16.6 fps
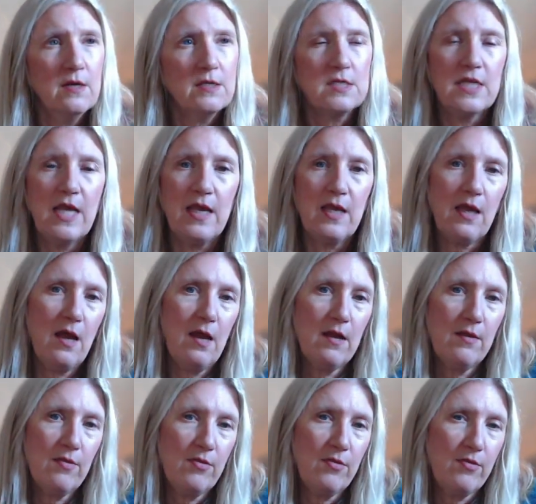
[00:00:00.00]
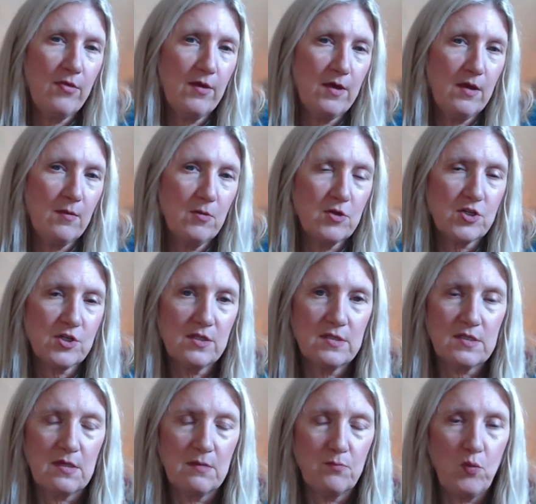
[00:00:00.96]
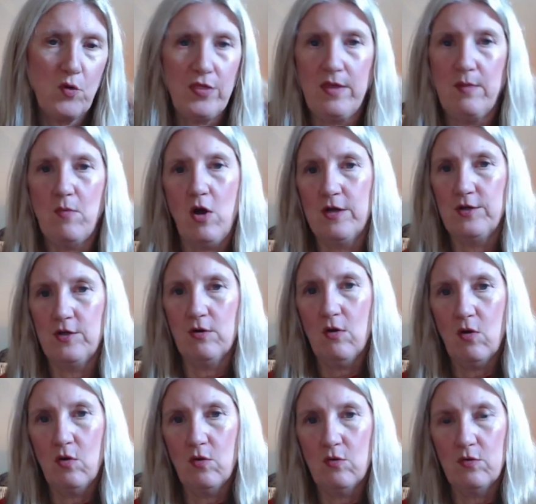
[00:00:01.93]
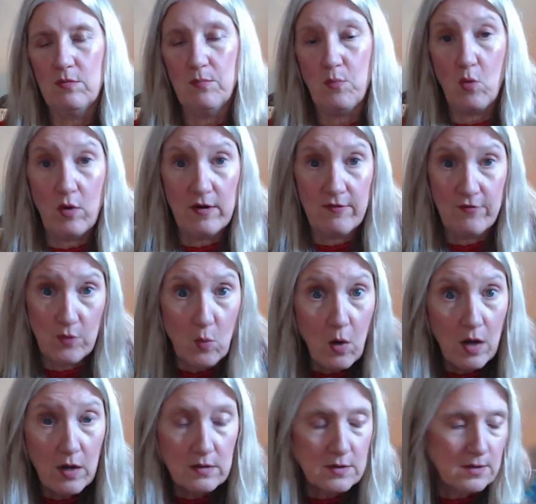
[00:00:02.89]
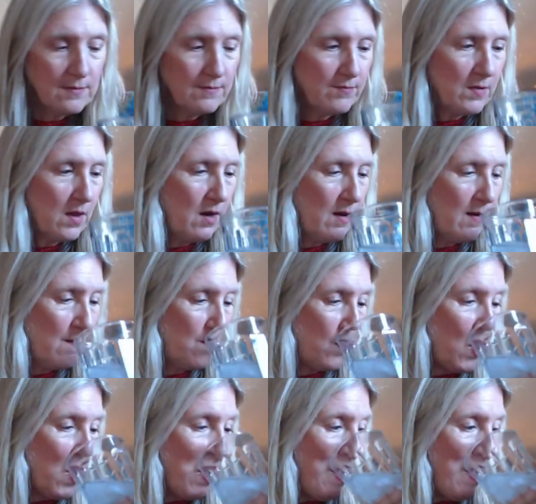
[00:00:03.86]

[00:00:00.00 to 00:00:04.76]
take the images and put them on your own board if you want. Um,